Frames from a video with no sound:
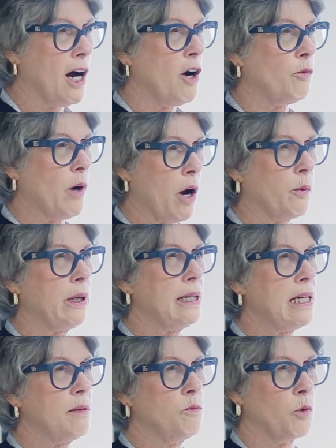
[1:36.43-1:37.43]
of why we
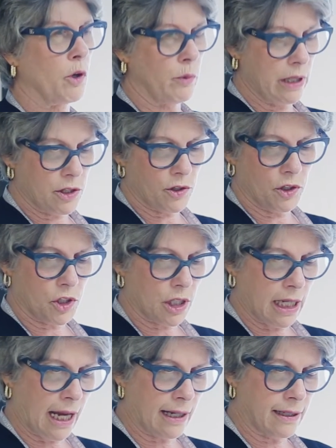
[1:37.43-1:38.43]
need more research
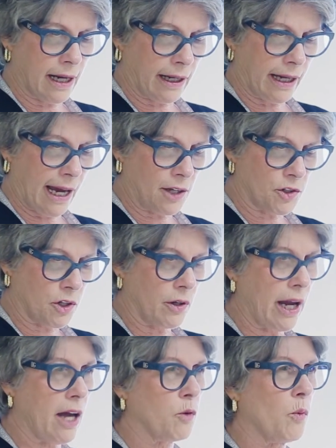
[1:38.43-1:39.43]
in head and neck
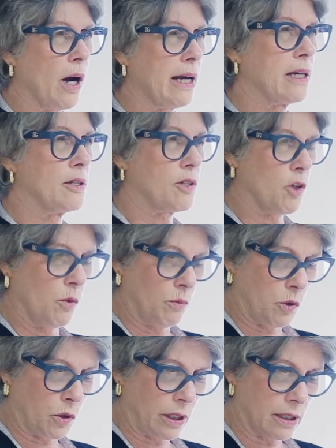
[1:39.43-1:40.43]
cancer and why it is so
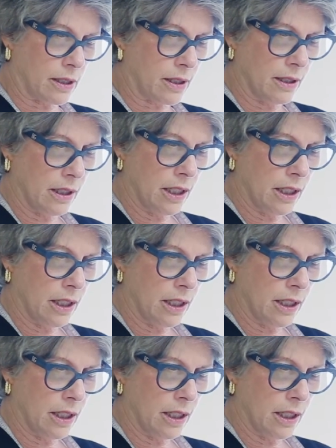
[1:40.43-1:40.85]
important.